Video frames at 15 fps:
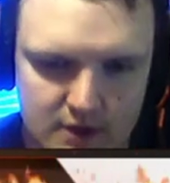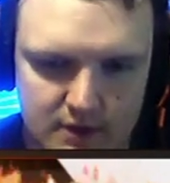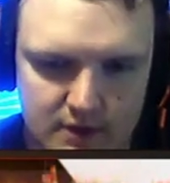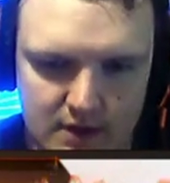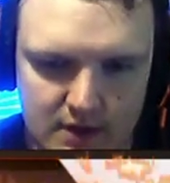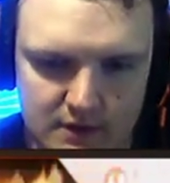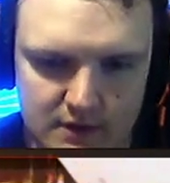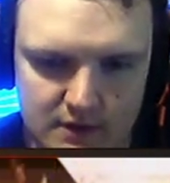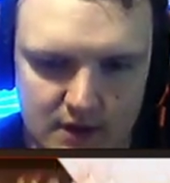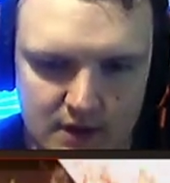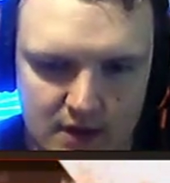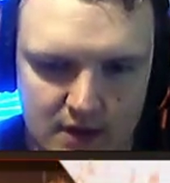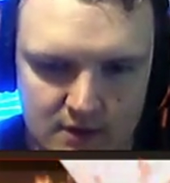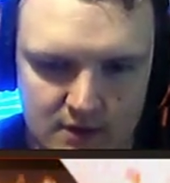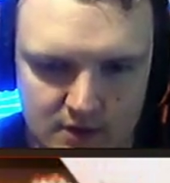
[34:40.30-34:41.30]
and then
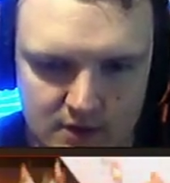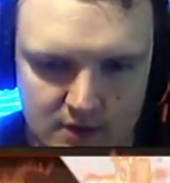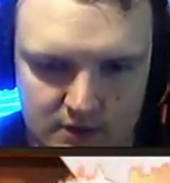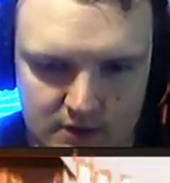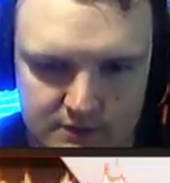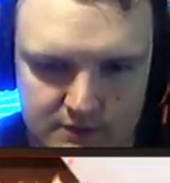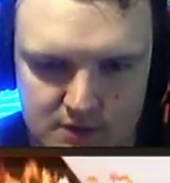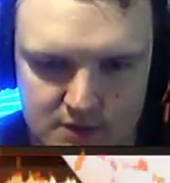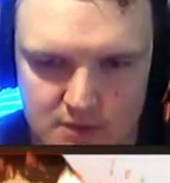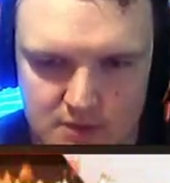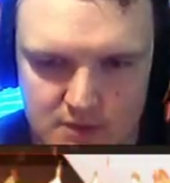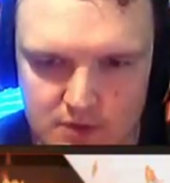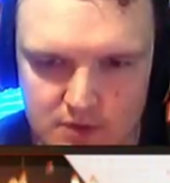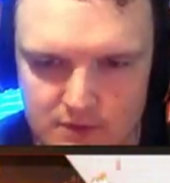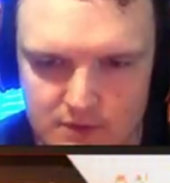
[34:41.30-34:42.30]
it'll leave it there, but
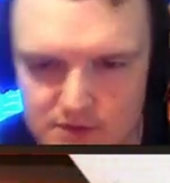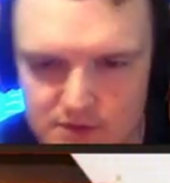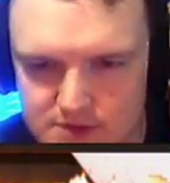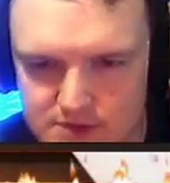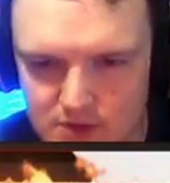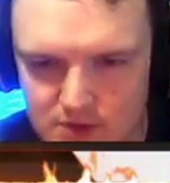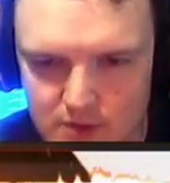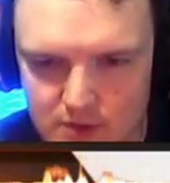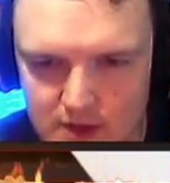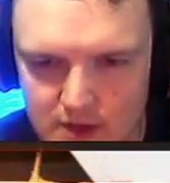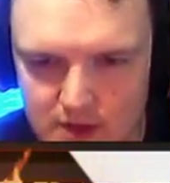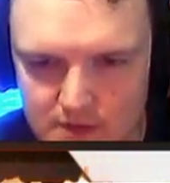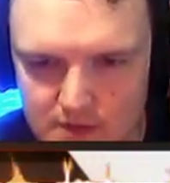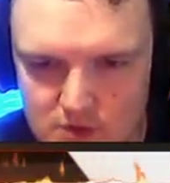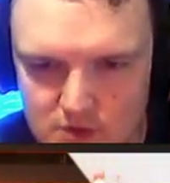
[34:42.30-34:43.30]
it'll give you the silhouette, and
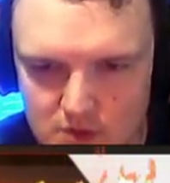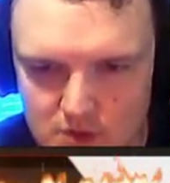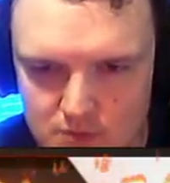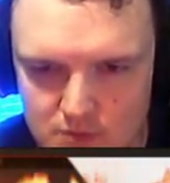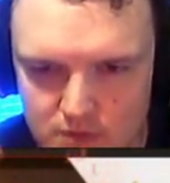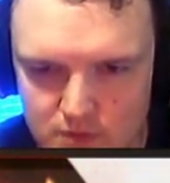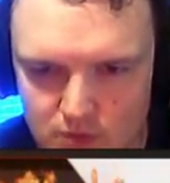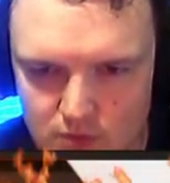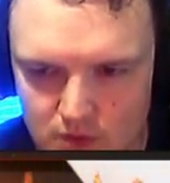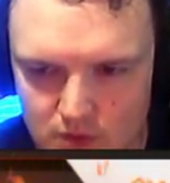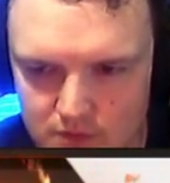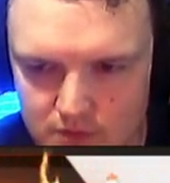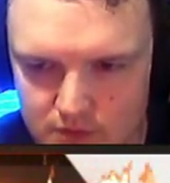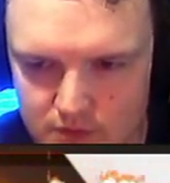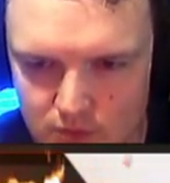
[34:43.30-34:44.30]
then you can move it wherever
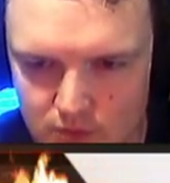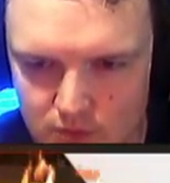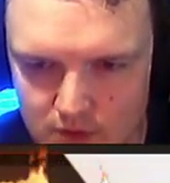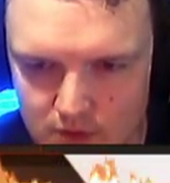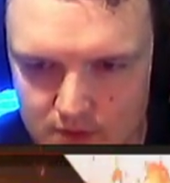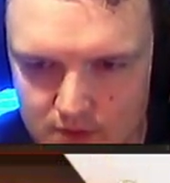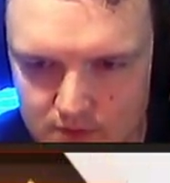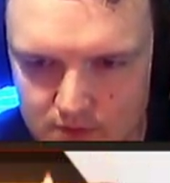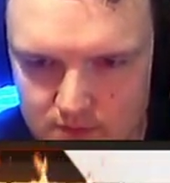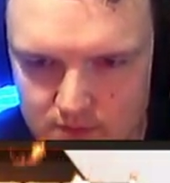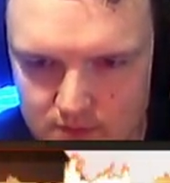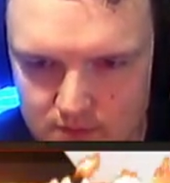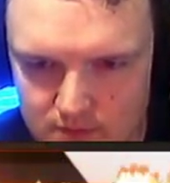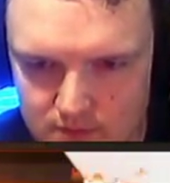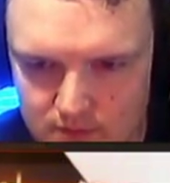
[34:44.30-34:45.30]
you want,
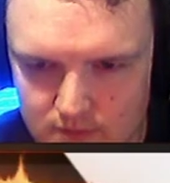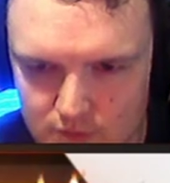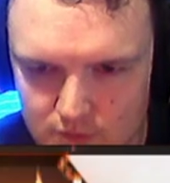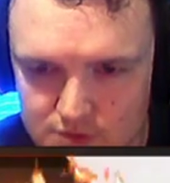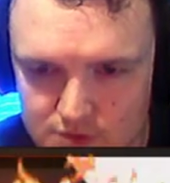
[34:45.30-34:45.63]
which is